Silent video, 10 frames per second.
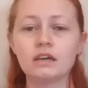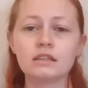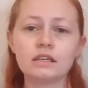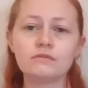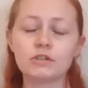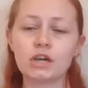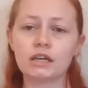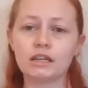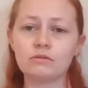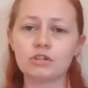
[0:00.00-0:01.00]
Thanks for
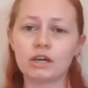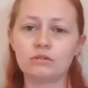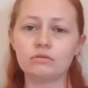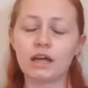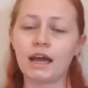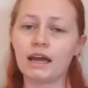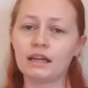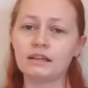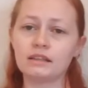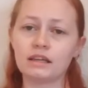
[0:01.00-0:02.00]
checking out the channel,
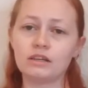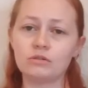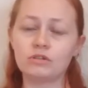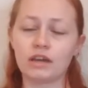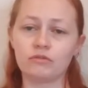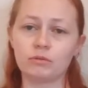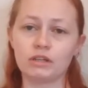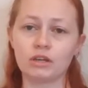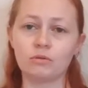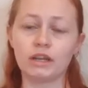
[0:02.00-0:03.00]
and thank you to
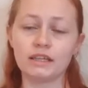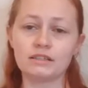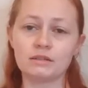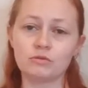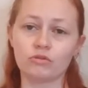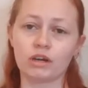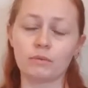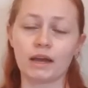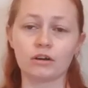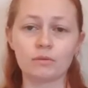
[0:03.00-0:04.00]
everybody who likes, subscribe
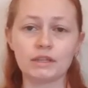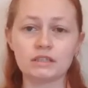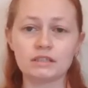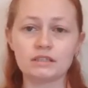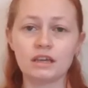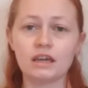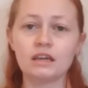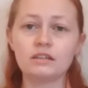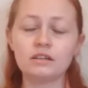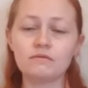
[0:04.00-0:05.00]
and comments.
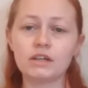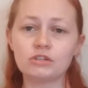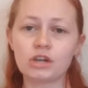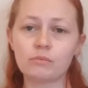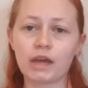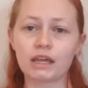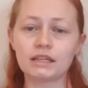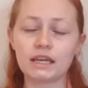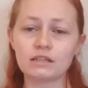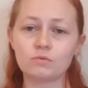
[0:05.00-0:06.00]
Don't forget to check back
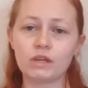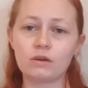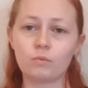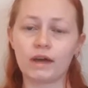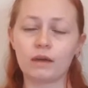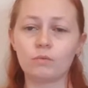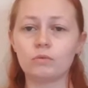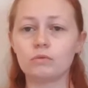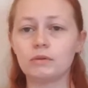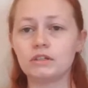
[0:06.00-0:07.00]
next week where we
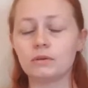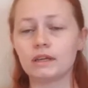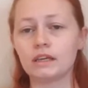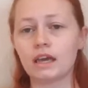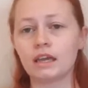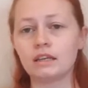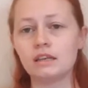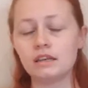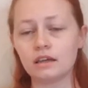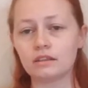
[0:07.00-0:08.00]
will be doing
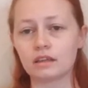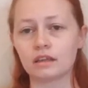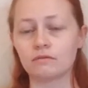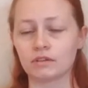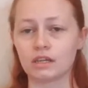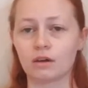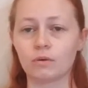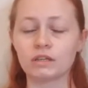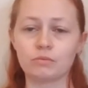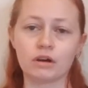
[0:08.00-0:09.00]
another video
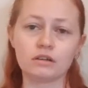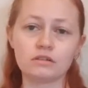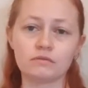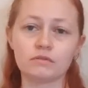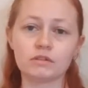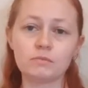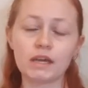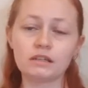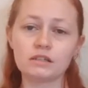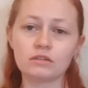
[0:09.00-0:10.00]
as part of the
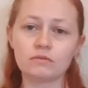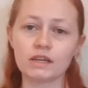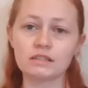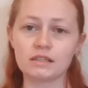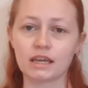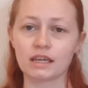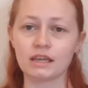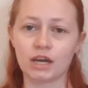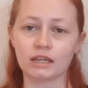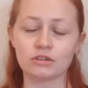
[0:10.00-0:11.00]
Respect the Rest Day
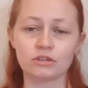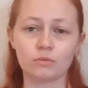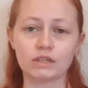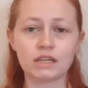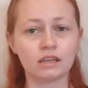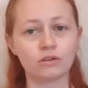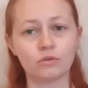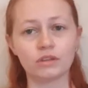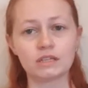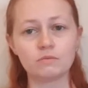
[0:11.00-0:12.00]
challenge that we're taking
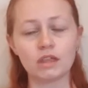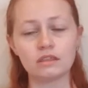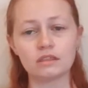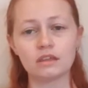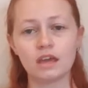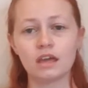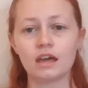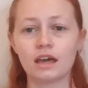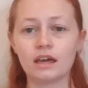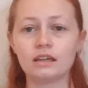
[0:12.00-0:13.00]
on this month,
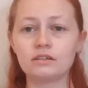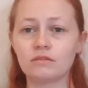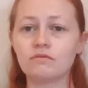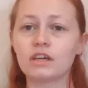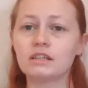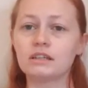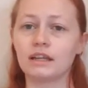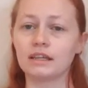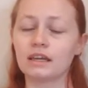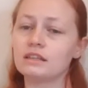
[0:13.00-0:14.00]
and don't forget to
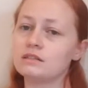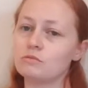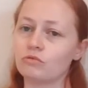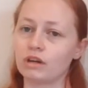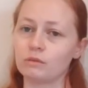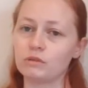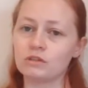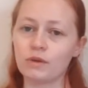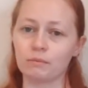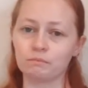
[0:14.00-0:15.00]
like and subscribe as well.